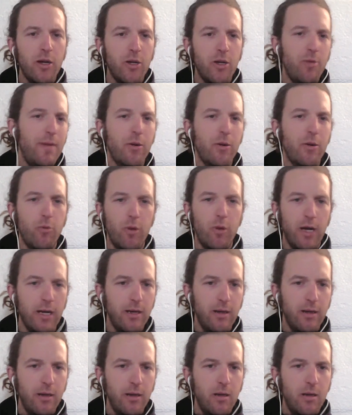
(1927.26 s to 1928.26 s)
want, no matter
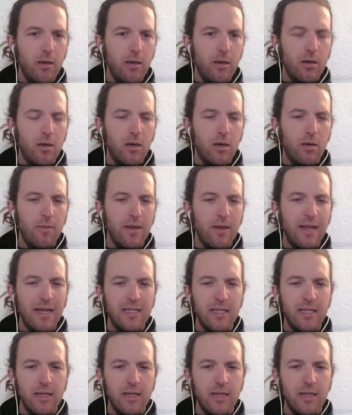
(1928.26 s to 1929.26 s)
what. Um,
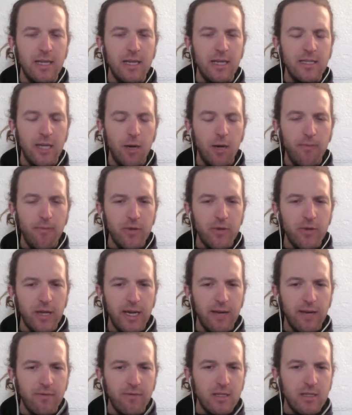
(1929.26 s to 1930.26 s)
and that's that's helpful to
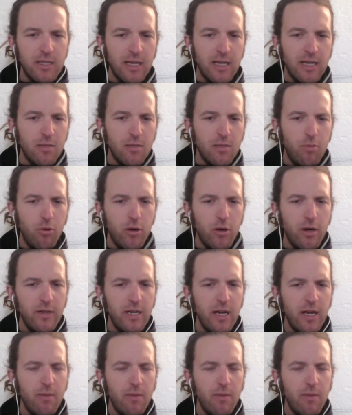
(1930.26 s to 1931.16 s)
have the SAG support every day,